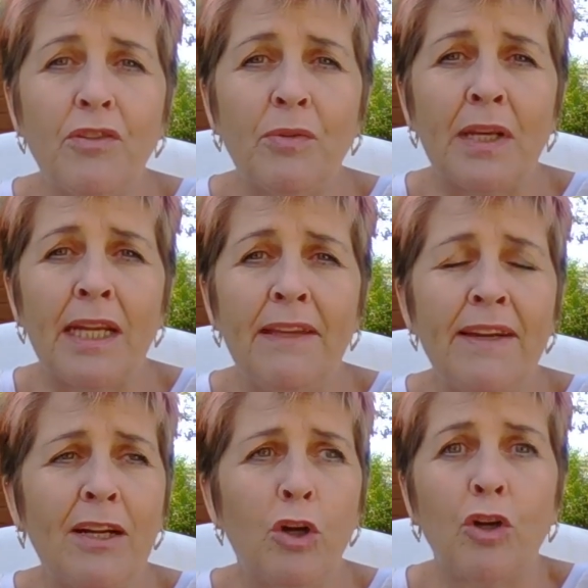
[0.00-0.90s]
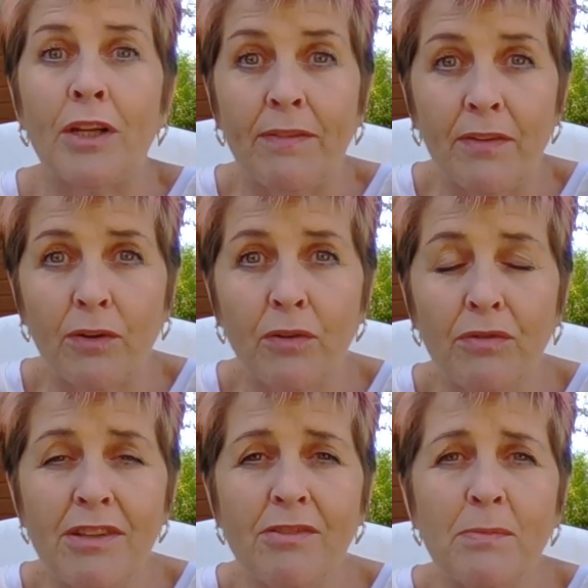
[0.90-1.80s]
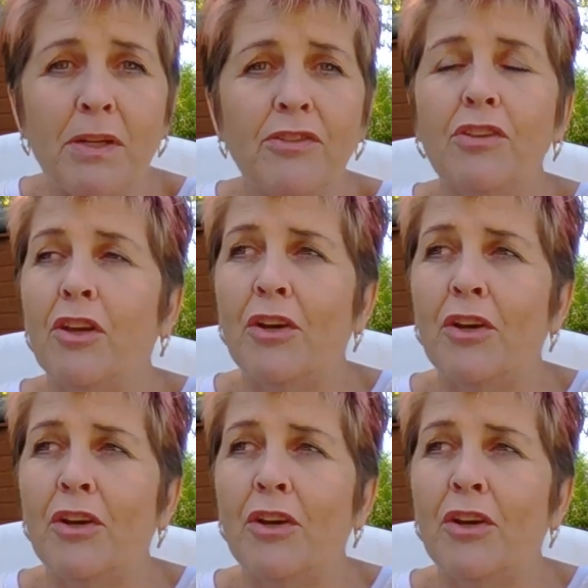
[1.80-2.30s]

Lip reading: in doing like that, or gifts for Christmas,